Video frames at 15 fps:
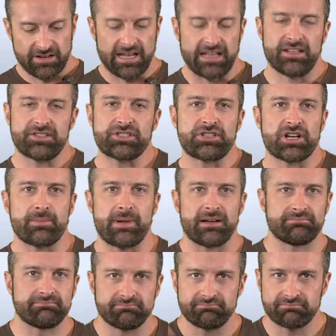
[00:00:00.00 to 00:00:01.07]
Okay, let's just talk
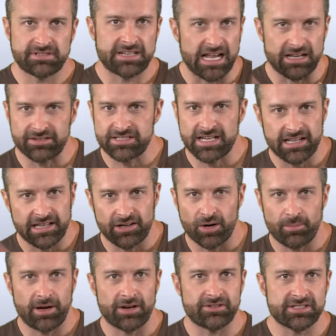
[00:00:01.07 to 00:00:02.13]
about calorie cycling,
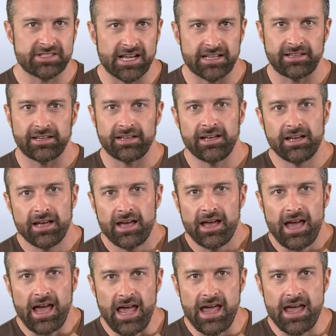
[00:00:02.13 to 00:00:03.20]
carbohydrate cycling.
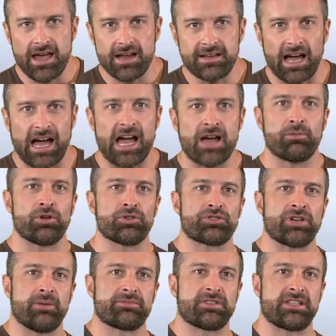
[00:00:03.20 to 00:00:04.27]
And I will
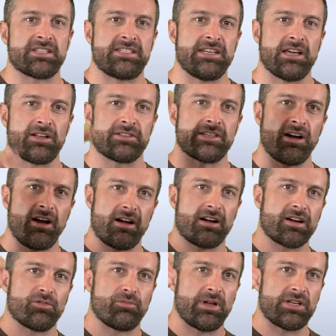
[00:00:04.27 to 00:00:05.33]
jump to the
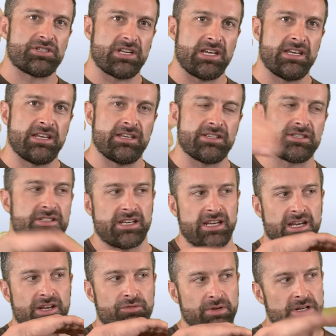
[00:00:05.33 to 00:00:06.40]
TLDR, which is
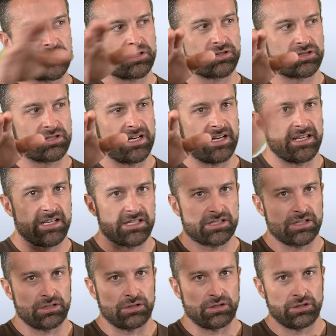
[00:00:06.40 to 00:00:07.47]
in research
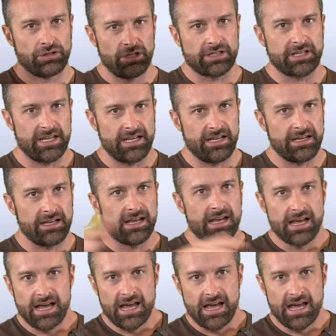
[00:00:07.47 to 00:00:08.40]
studies looking